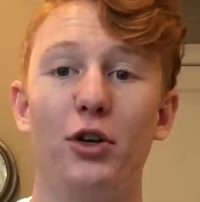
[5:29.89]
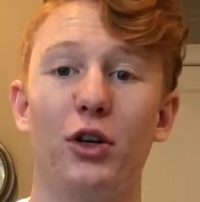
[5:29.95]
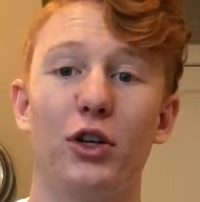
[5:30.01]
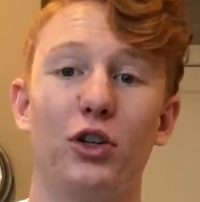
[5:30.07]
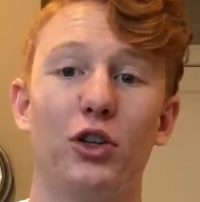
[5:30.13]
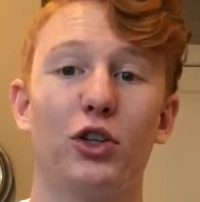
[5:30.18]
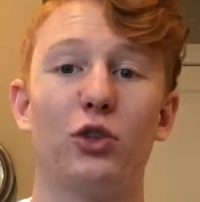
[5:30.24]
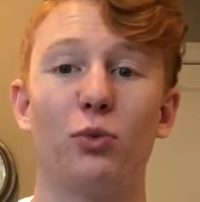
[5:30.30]
you
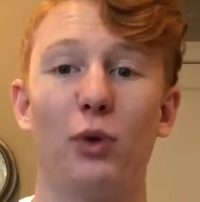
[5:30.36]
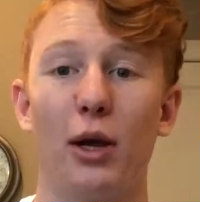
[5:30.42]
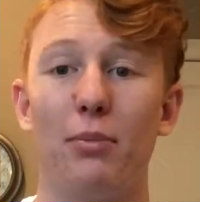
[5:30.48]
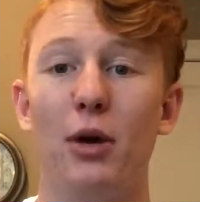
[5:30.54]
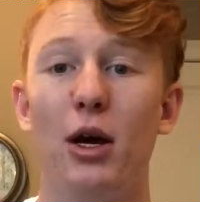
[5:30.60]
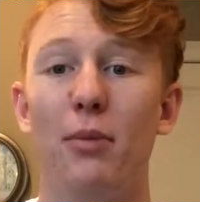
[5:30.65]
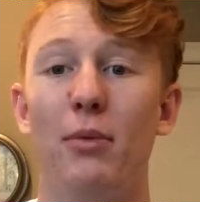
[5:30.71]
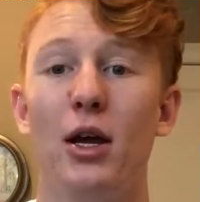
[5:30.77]
can just
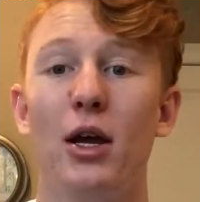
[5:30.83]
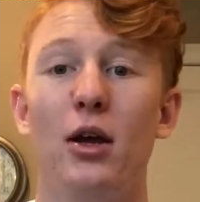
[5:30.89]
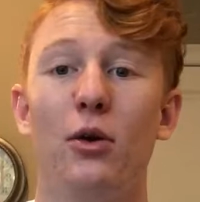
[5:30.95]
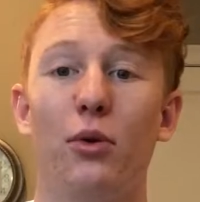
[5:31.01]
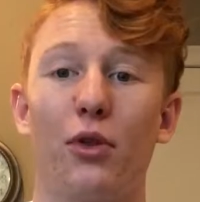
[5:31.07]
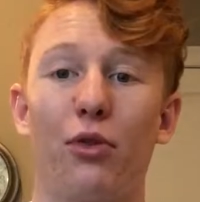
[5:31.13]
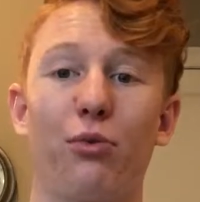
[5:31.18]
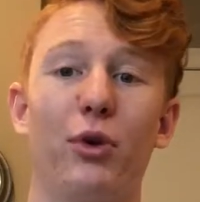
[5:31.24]
swipe up
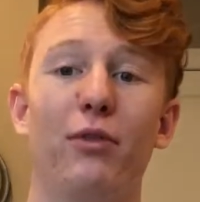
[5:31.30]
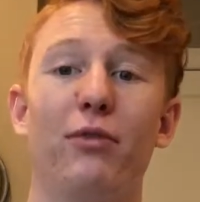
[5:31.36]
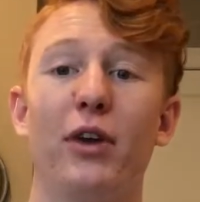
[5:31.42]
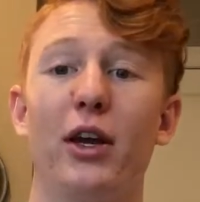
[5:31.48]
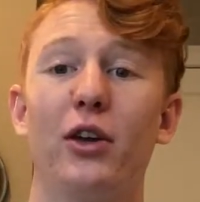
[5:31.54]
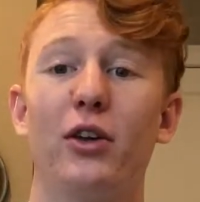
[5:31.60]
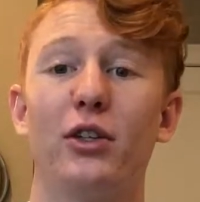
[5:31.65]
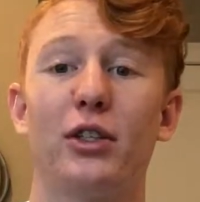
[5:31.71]
with 3
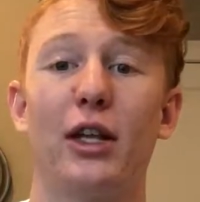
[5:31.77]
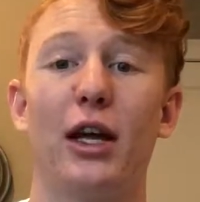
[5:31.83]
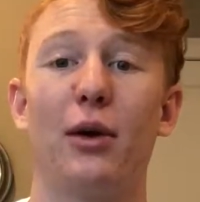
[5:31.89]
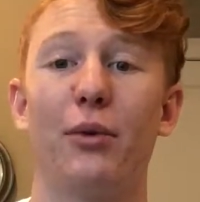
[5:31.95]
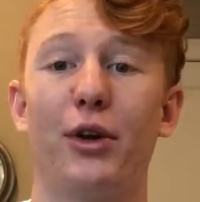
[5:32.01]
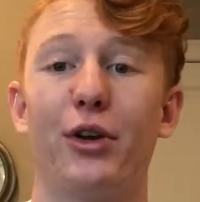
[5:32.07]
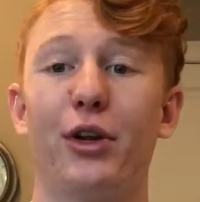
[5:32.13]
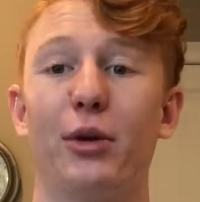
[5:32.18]
fingers, and
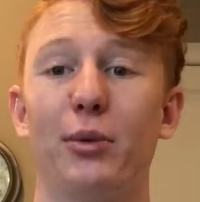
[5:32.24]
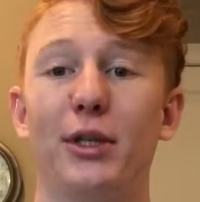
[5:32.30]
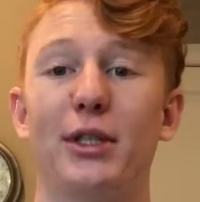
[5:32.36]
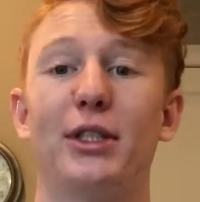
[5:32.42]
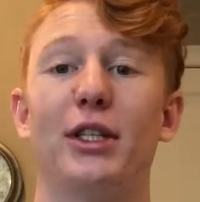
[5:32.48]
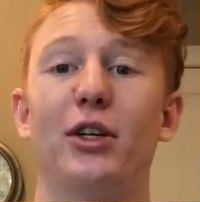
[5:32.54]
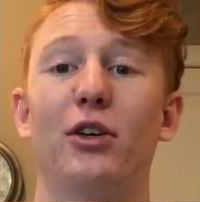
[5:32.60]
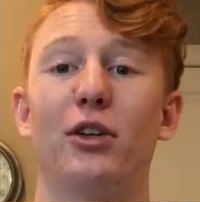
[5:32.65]
that way you're able
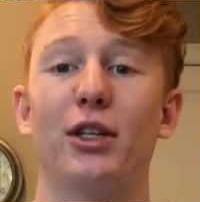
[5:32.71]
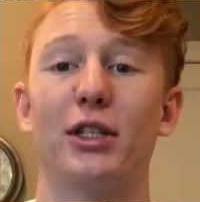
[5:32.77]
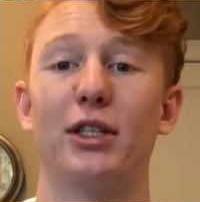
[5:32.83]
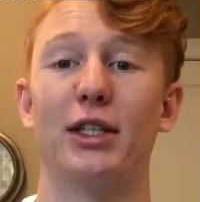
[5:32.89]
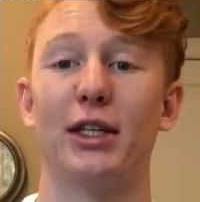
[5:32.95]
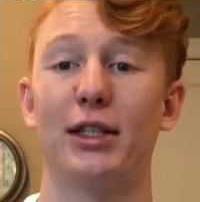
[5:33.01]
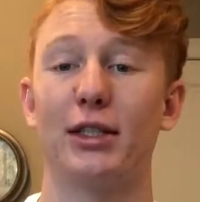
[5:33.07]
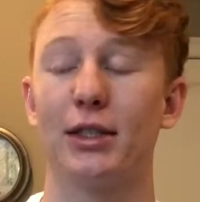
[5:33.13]
to see all these
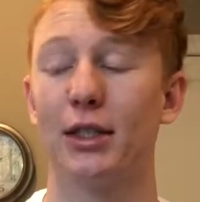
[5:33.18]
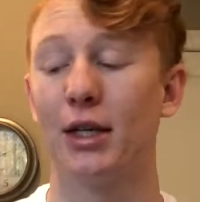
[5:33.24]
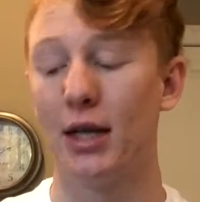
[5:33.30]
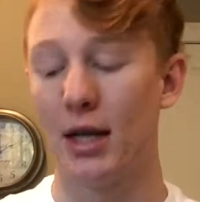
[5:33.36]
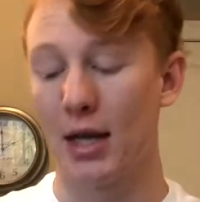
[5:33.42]
things.